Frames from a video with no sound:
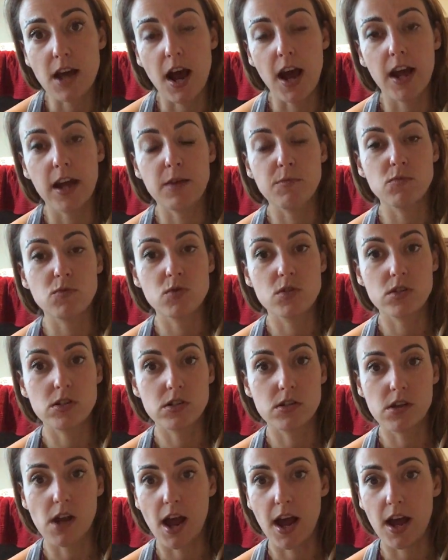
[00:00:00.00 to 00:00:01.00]
I'm
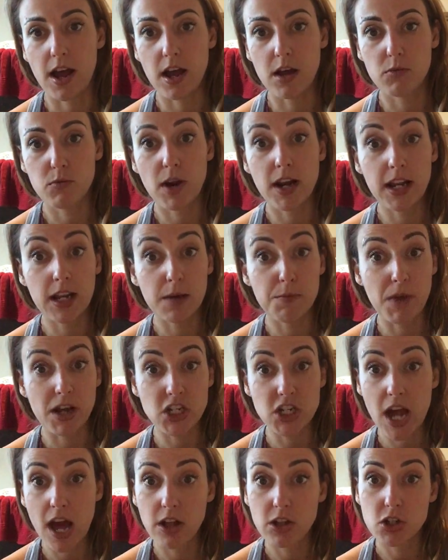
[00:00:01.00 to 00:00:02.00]
running my
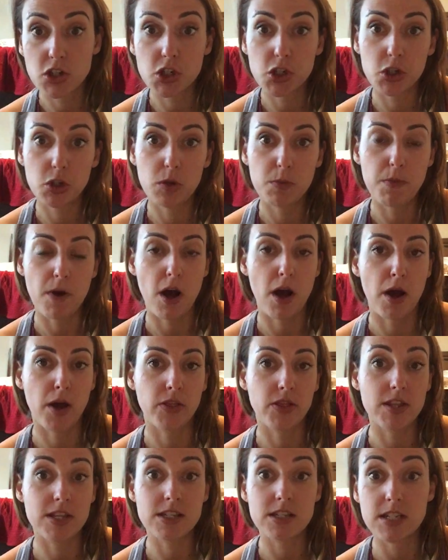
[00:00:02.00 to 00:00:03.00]
challenge group
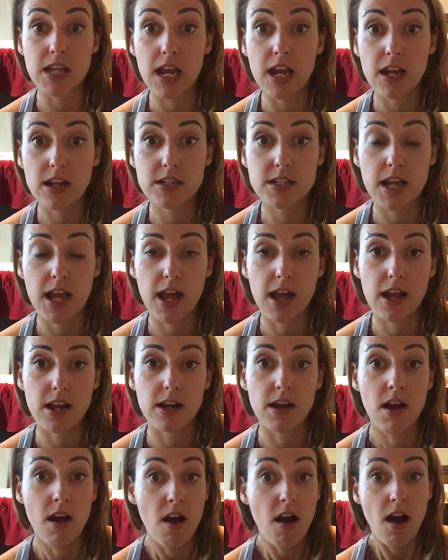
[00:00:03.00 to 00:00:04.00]
on this date,
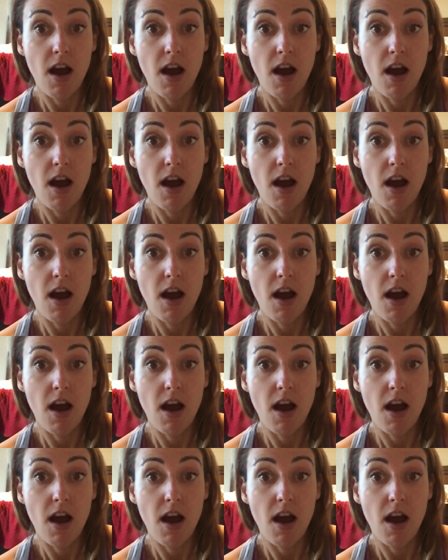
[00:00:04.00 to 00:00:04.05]
and